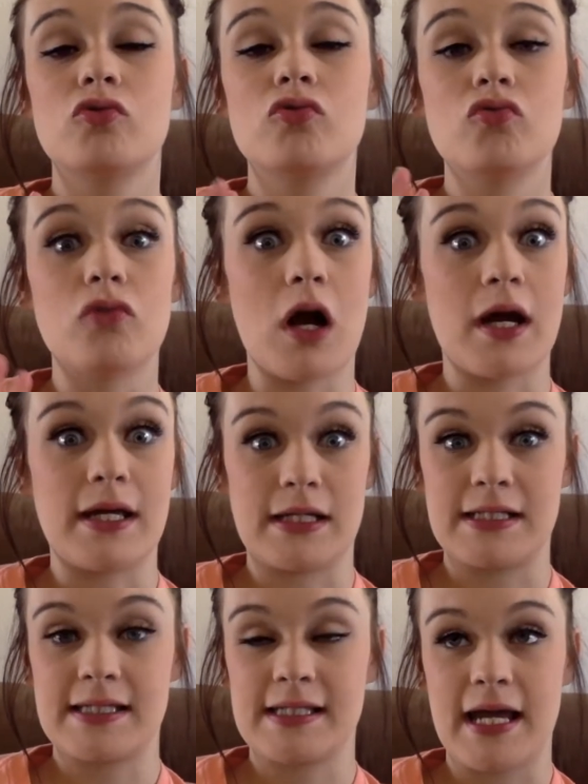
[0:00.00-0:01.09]
trying
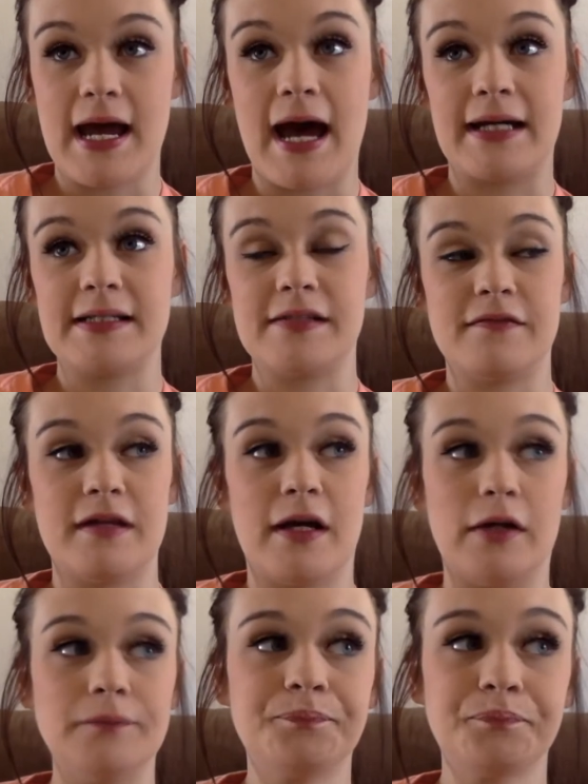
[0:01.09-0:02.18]
to stay active. Now,